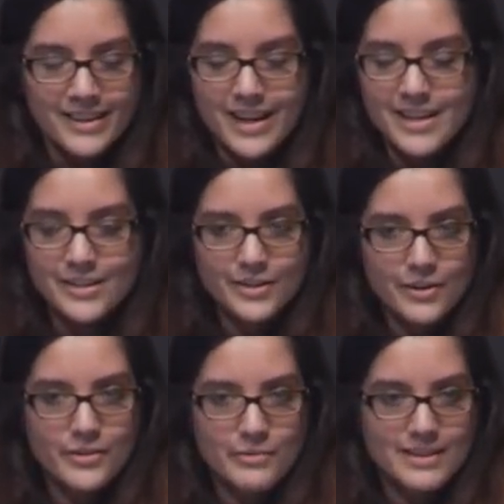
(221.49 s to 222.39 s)
And you
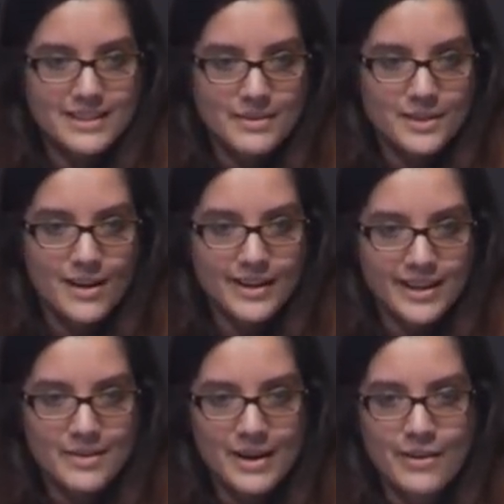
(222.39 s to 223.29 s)
know the ones that I'm
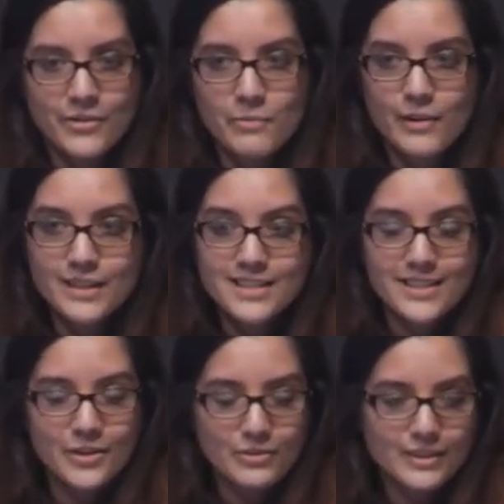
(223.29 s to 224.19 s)
talking about, the ones that
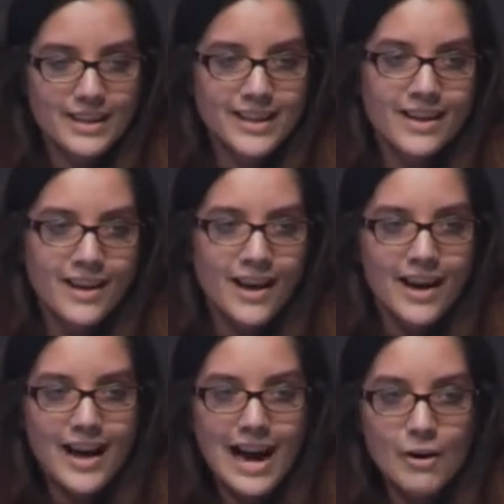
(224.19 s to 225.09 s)
only
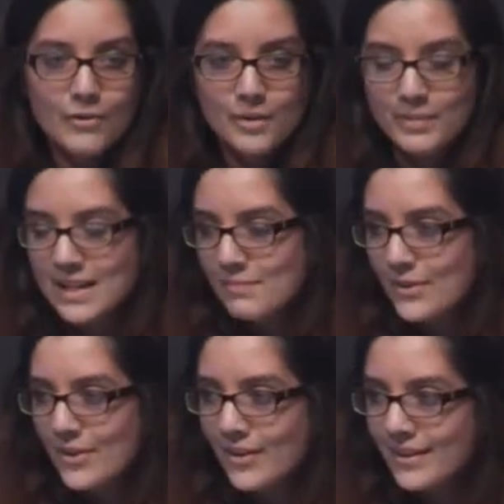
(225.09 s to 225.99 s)
our
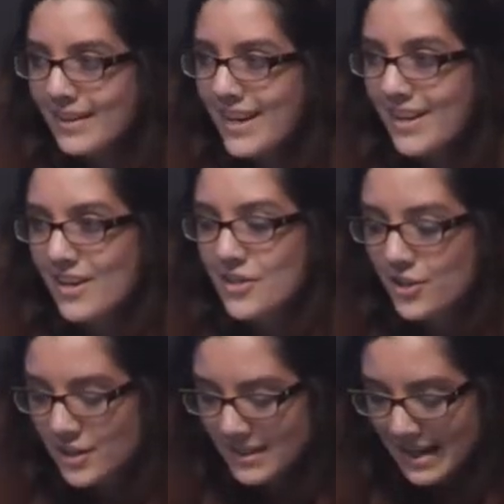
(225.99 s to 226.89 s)
people can
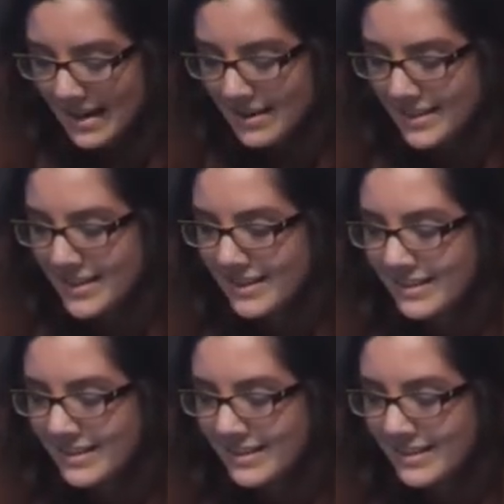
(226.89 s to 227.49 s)
understand.